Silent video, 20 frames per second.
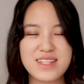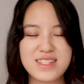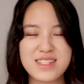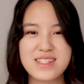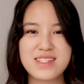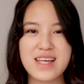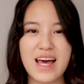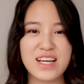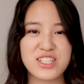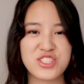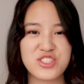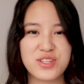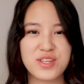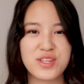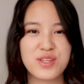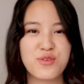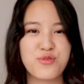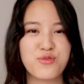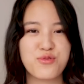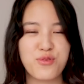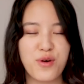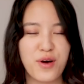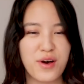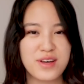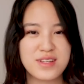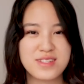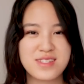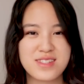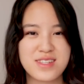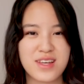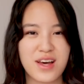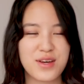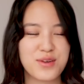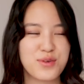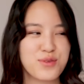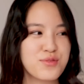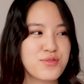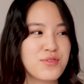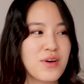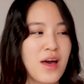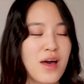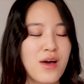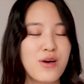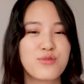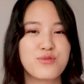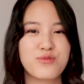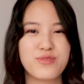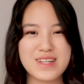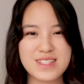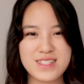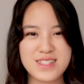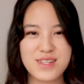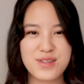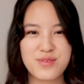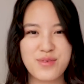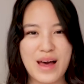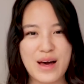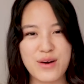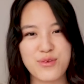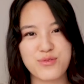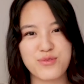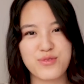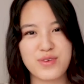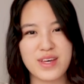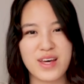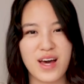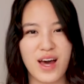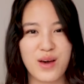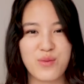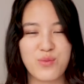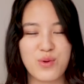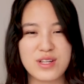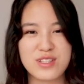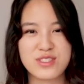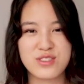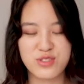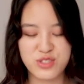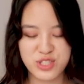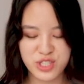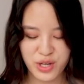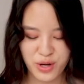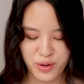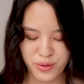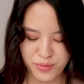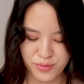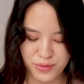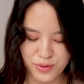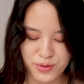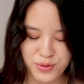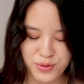This is actually the first kind of festive outfit I wanted to share with